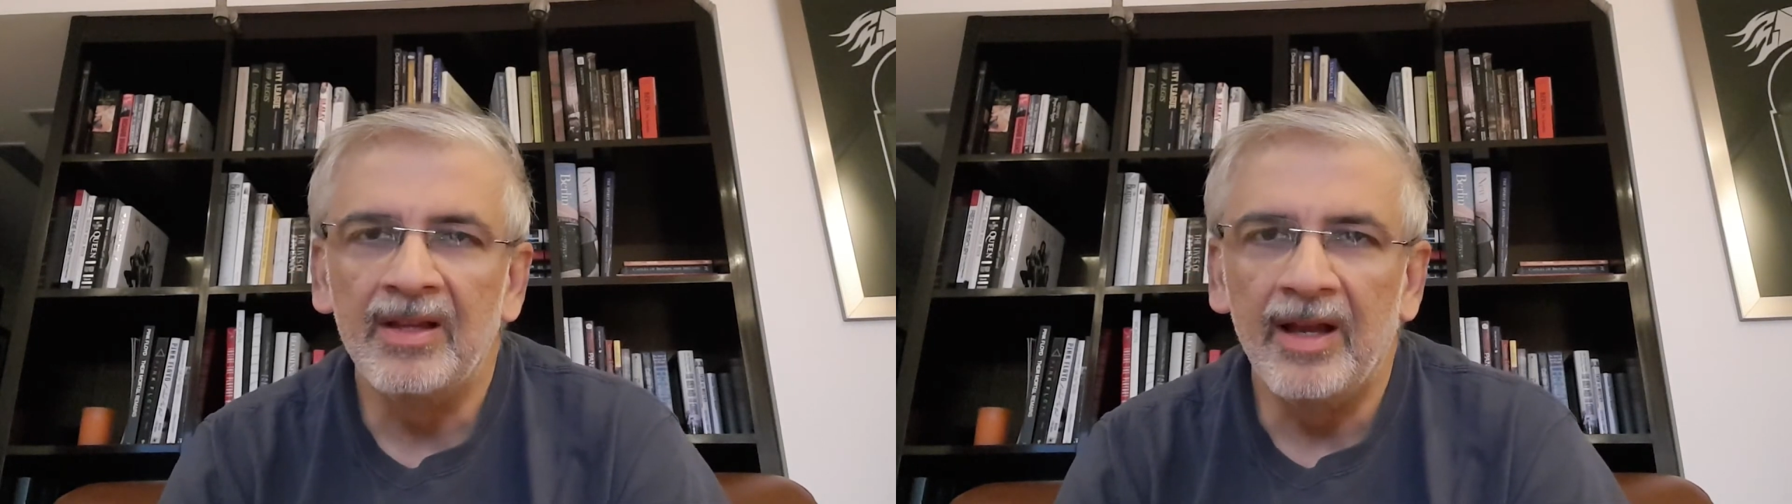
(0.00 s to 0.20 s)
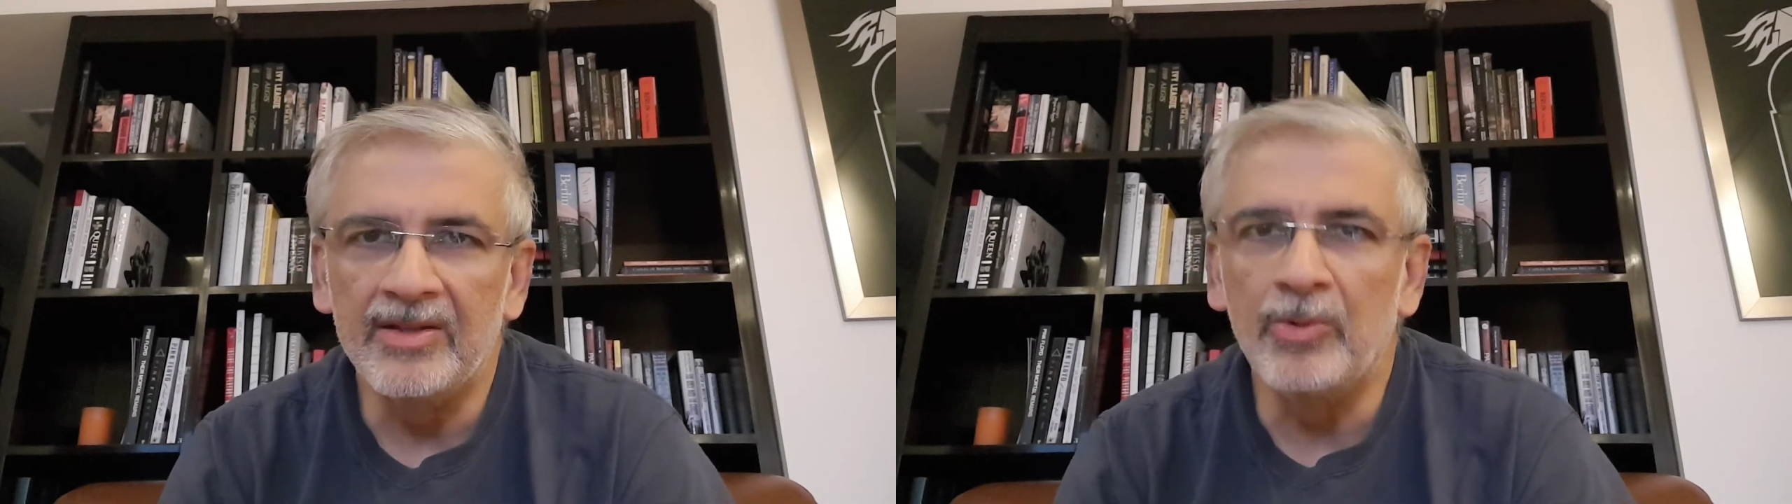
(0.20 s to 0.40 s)

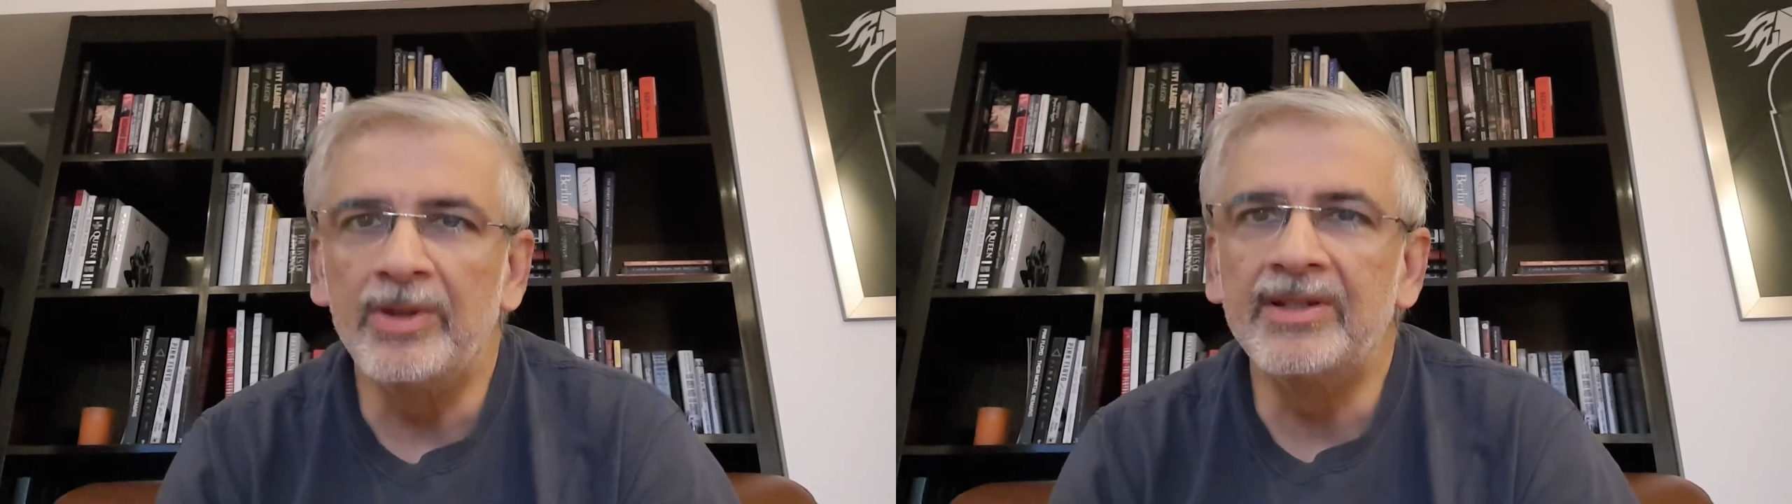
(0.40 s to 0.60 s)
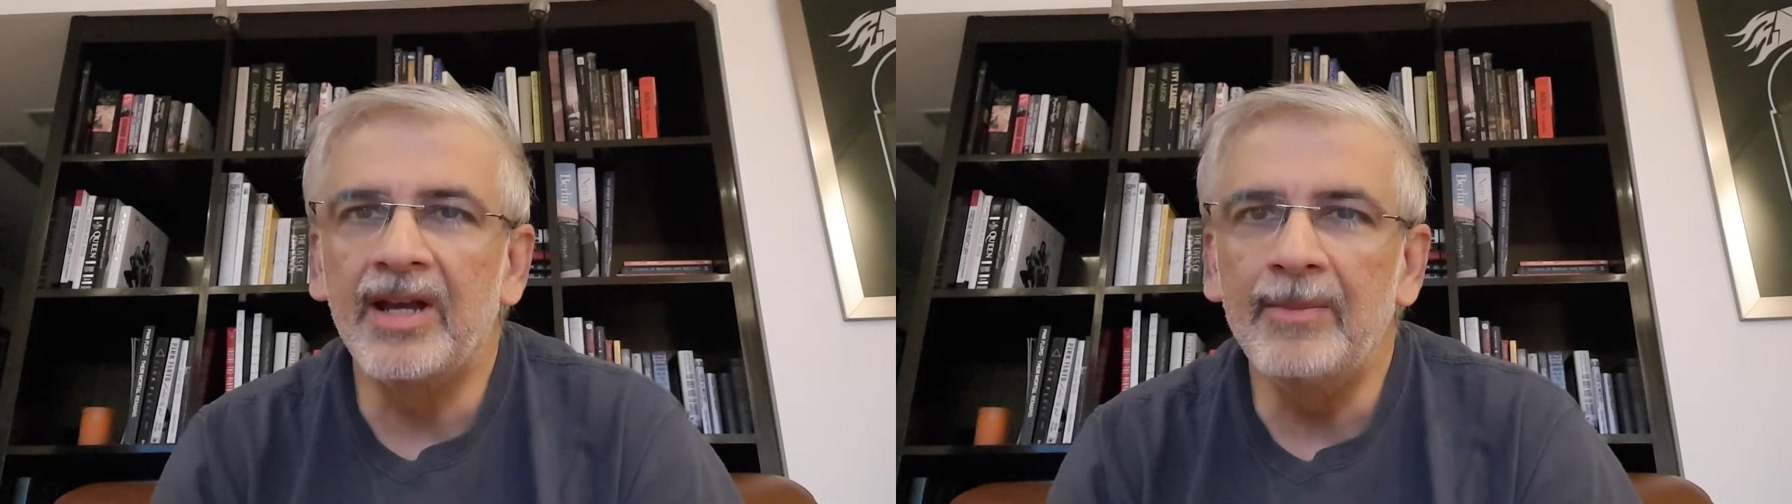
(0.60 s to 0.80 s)
And so when
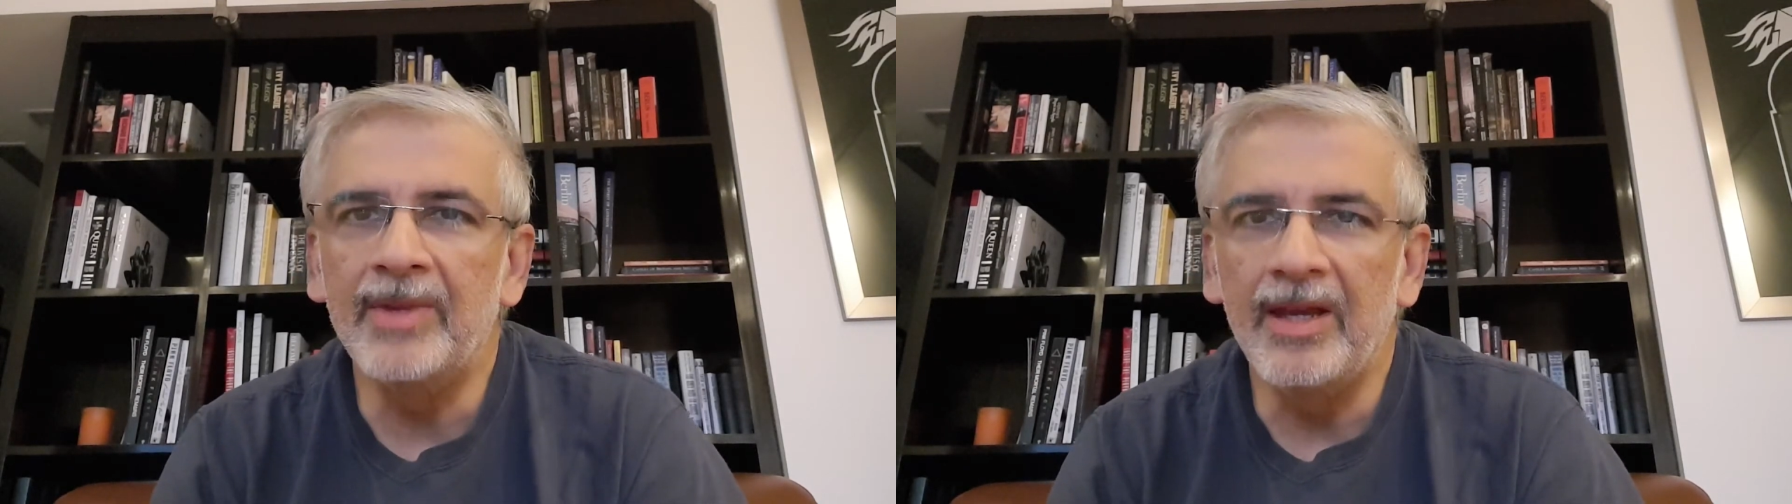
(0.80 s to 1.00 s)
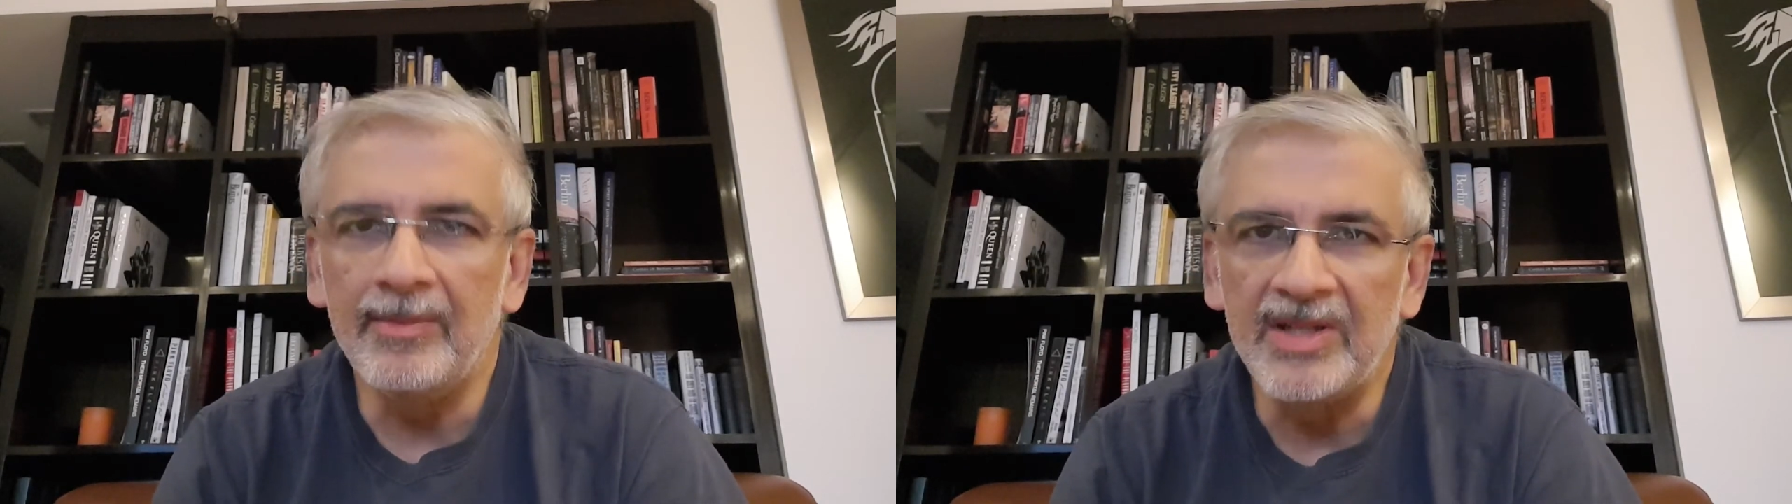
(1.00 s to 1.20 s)
the time came,